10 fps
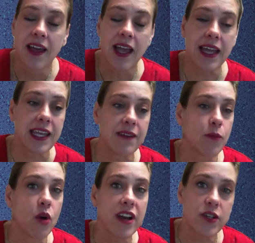And even
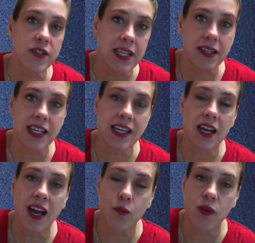more interestingly,
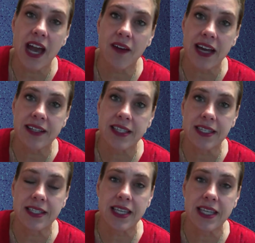we have access
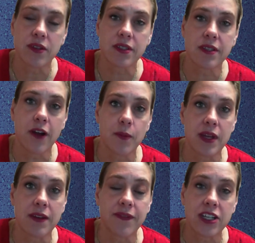to samples from
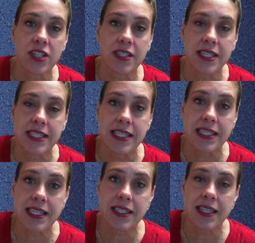infectious
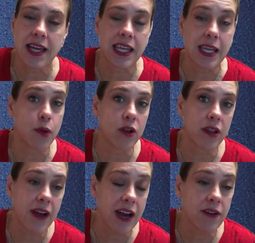diseases like Ebola
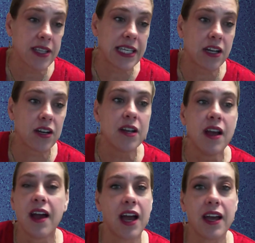virus here
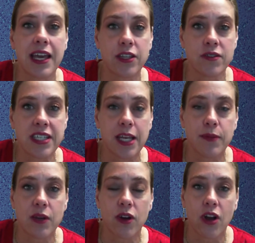at
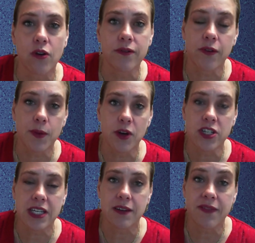UTMB. We're known for
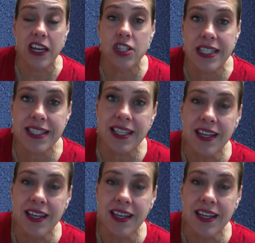emerging infections.